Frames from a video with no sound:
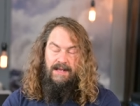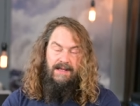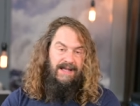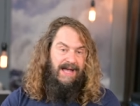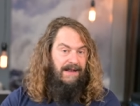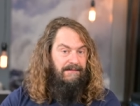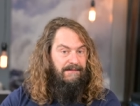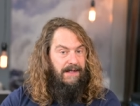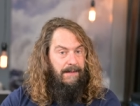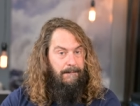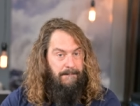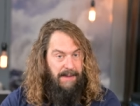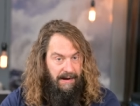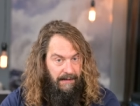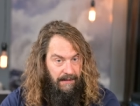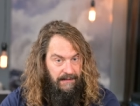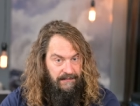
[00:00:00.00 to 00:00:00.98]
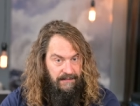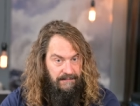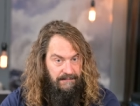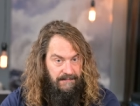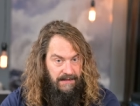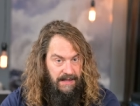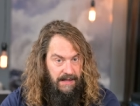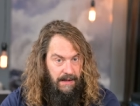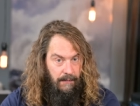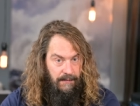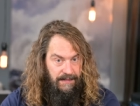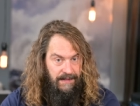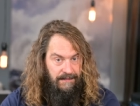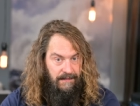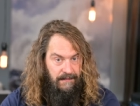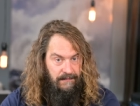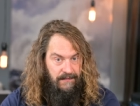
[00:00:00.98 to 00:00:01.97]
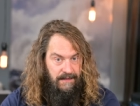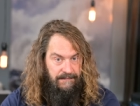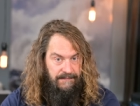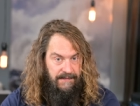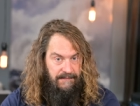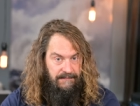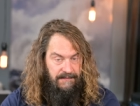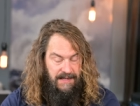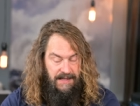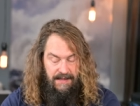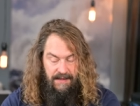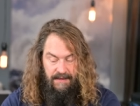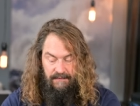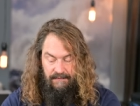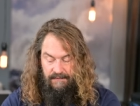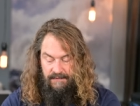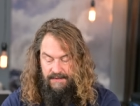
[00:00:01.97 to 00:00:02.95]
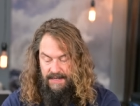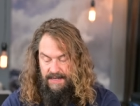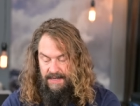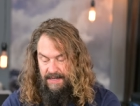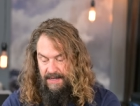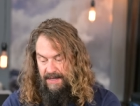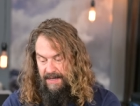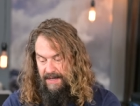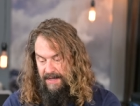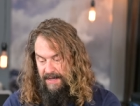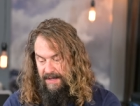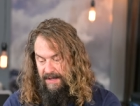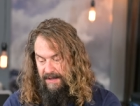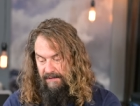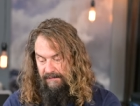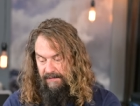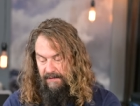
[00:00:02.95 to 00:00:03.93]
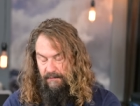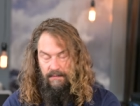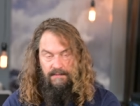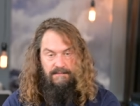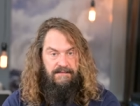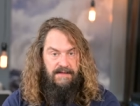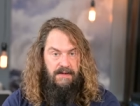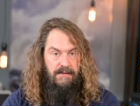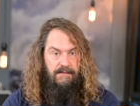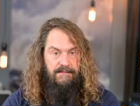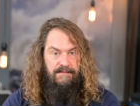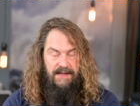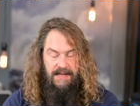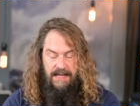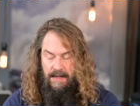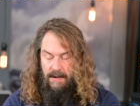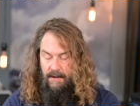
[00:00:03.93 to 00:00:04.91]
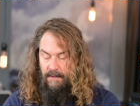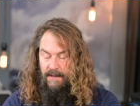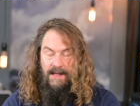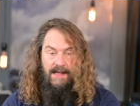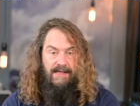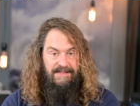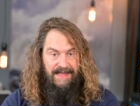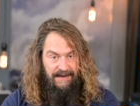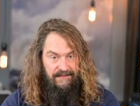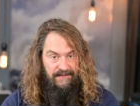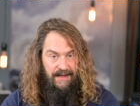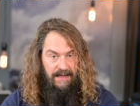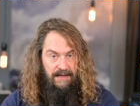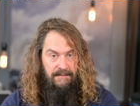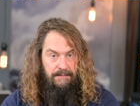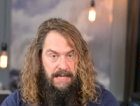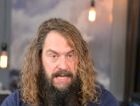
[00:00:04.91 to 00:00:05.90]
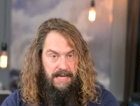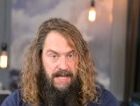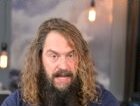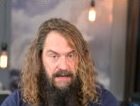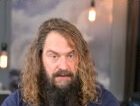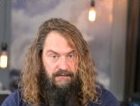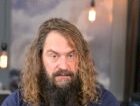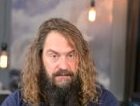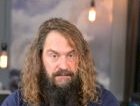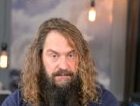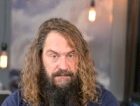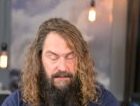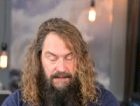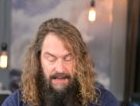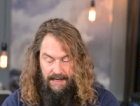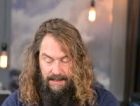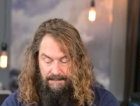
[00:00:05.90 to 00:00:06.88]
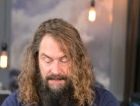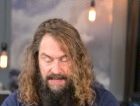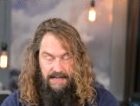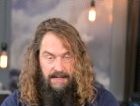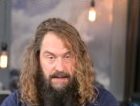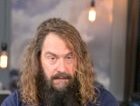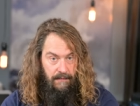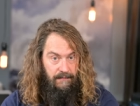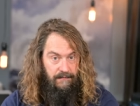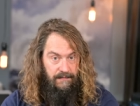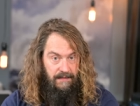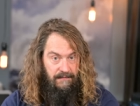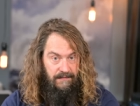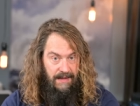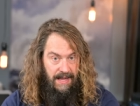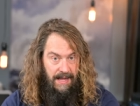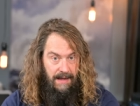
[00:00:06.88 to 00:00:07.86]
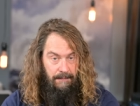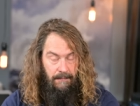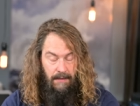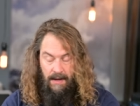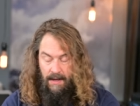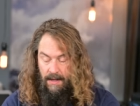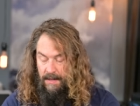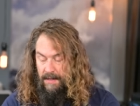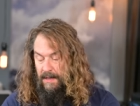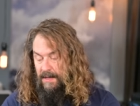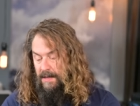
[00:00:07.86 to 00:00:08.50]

Kind of a comparison video with it and the Z fifty is the, uh, is the review video. Thanks again to B and H for letting me use this camera